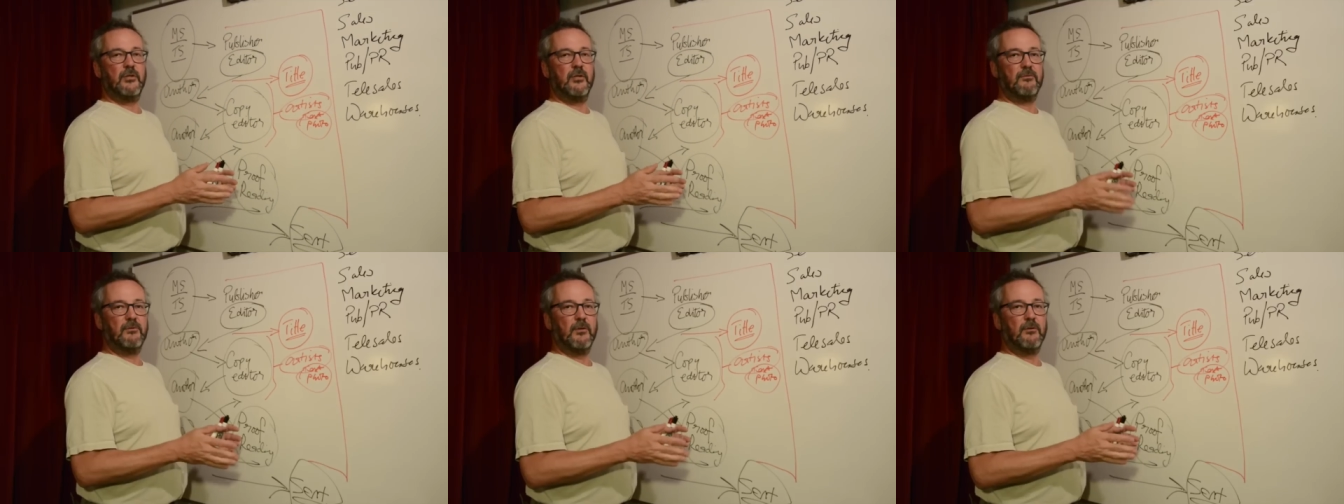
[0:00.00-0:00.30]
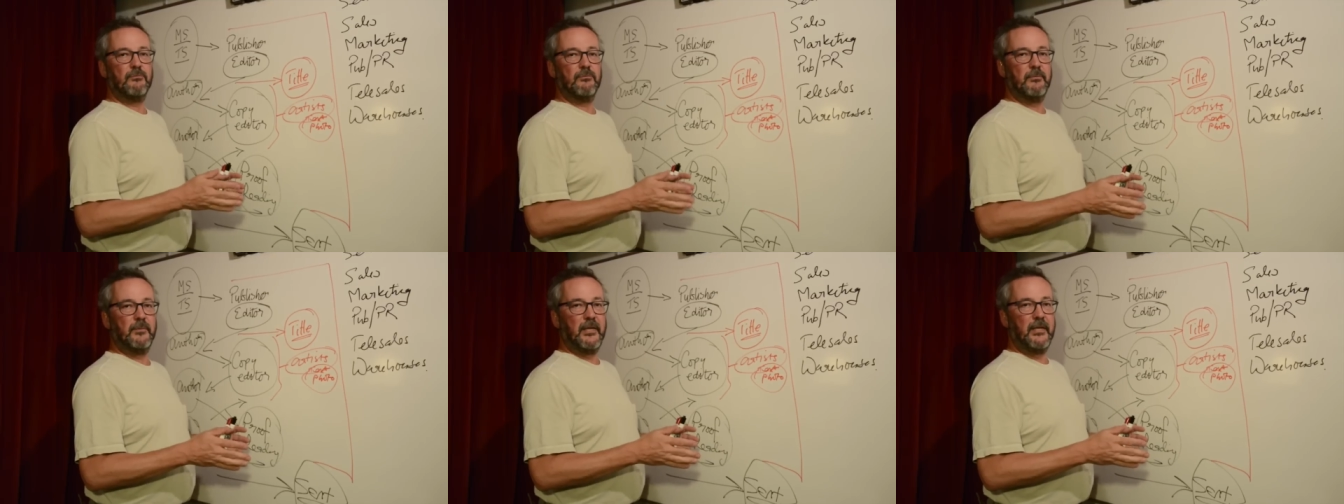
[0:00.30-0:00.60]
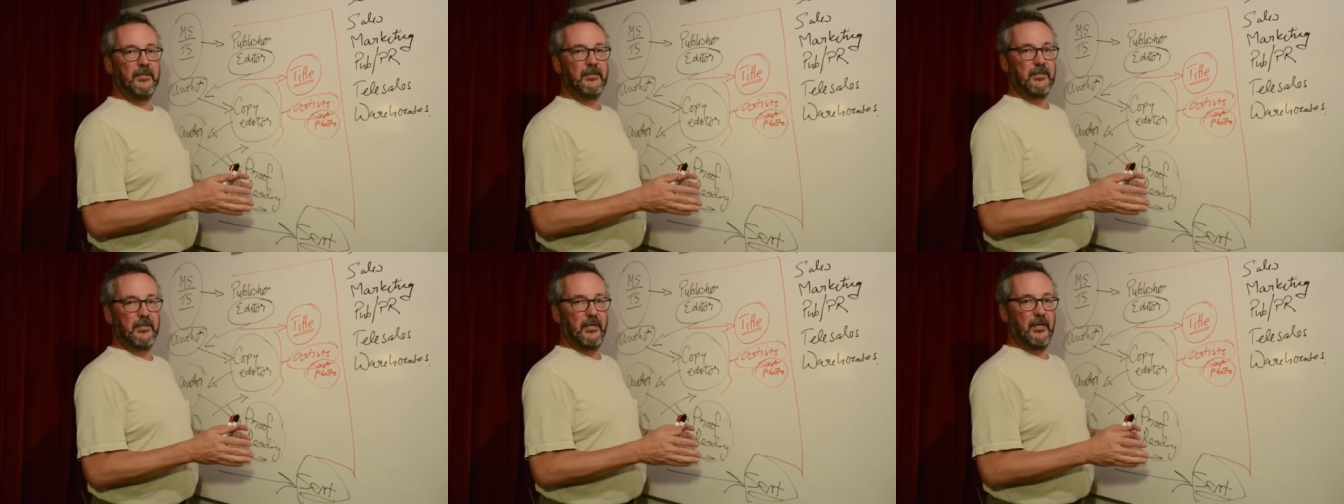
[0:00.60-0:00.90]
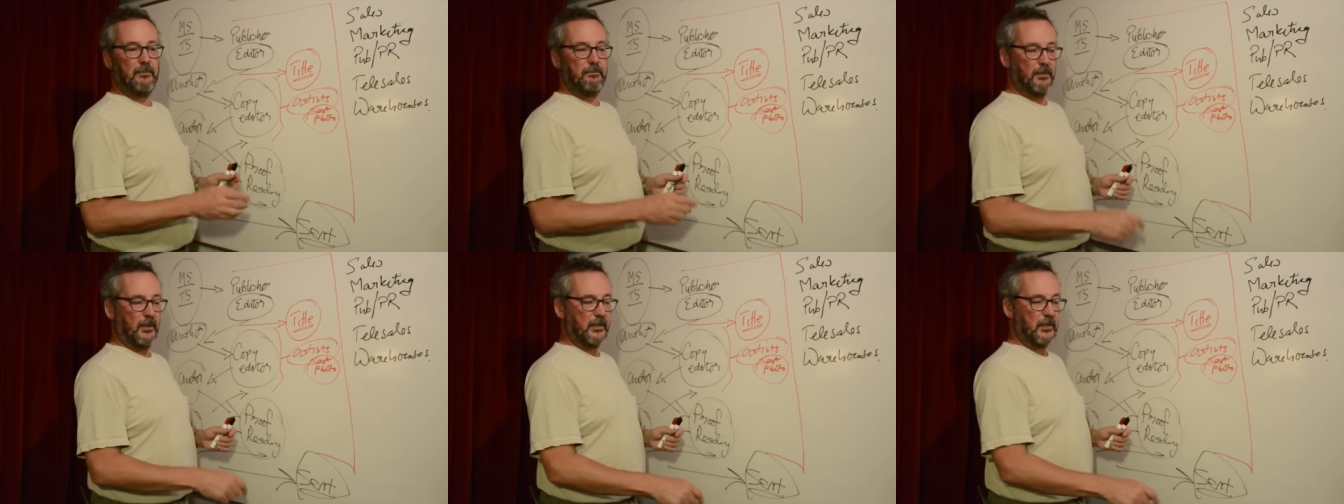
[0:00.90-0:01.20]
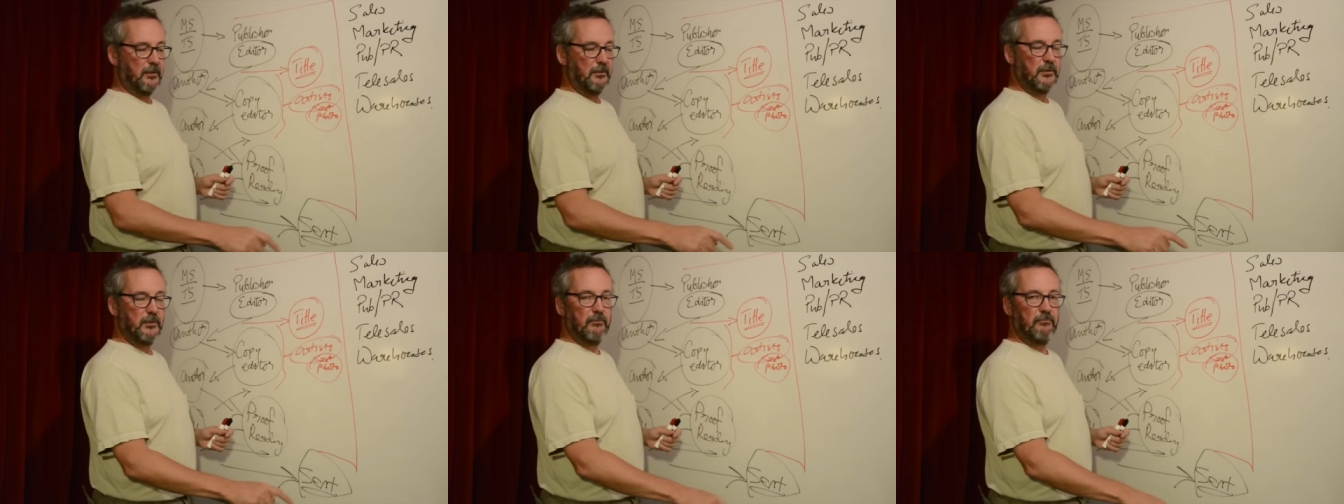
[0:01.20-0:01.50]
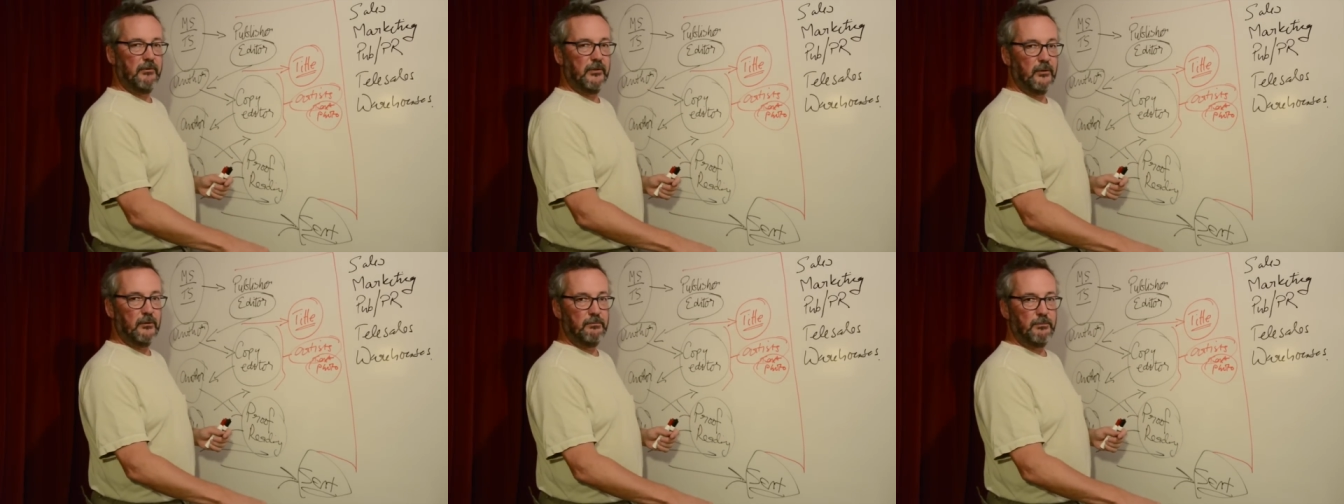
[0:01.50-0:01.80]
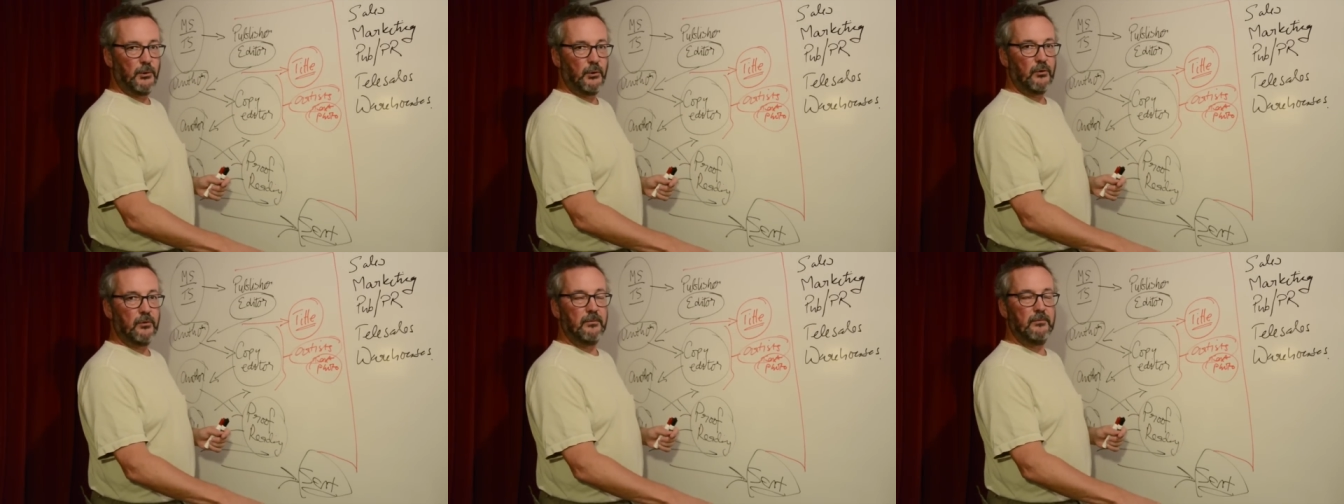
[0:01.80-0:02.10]
I got from the internet by going to a real
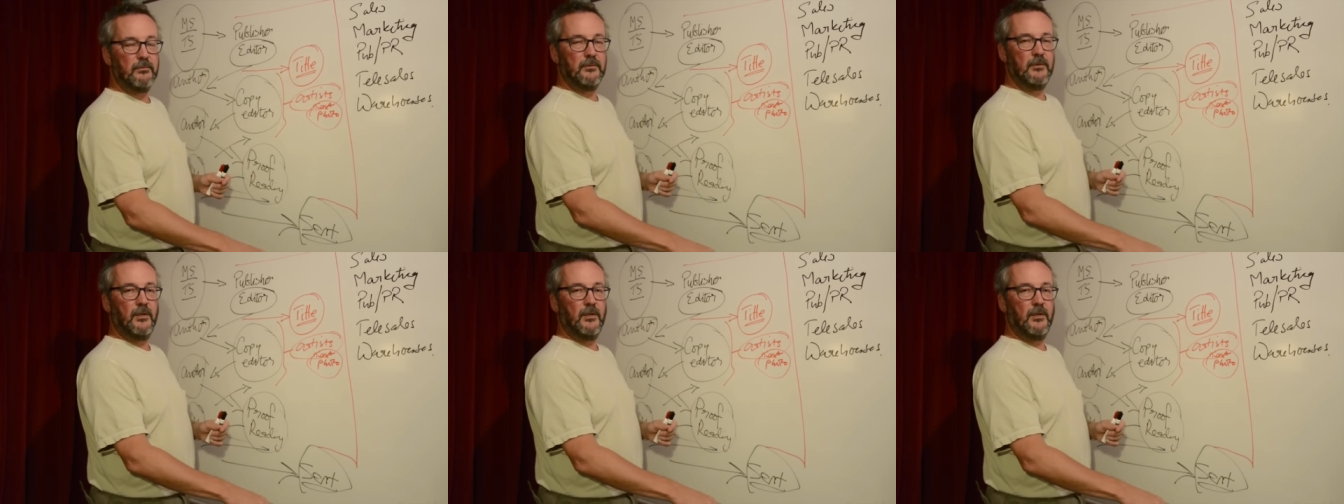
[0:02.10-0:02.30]
book.